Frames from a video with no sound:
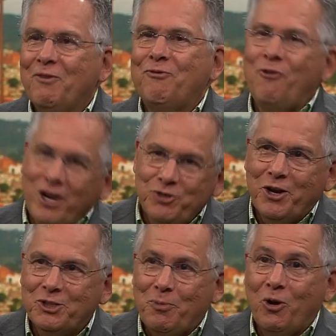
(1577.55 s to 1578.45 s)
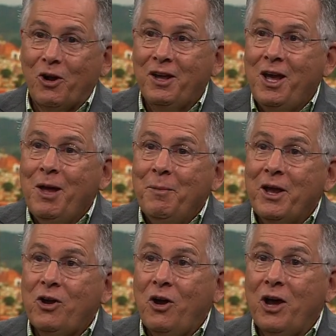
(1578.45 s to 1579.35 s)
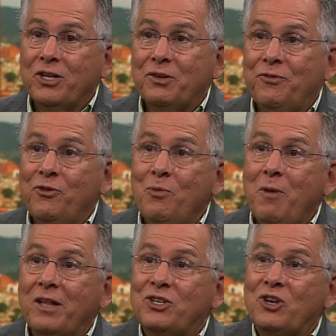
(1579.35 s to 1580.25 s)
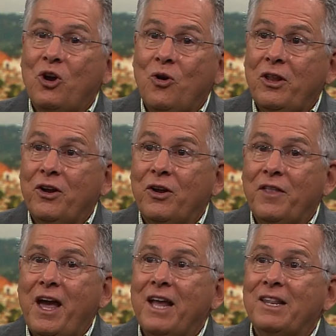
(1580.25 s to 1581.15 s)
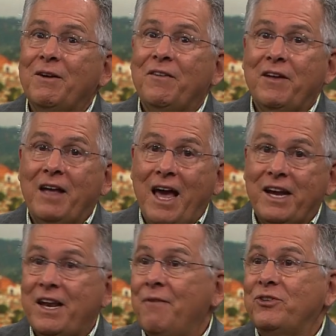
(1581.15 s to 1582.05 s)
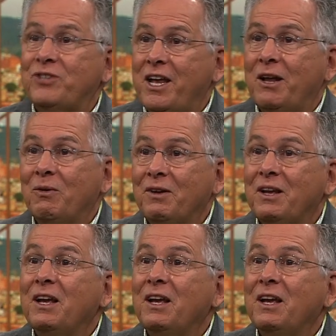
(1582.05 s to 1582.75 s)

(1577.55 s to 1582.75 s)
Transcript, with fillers: Fredericksburg, because a few months earlier they had de- had a devastating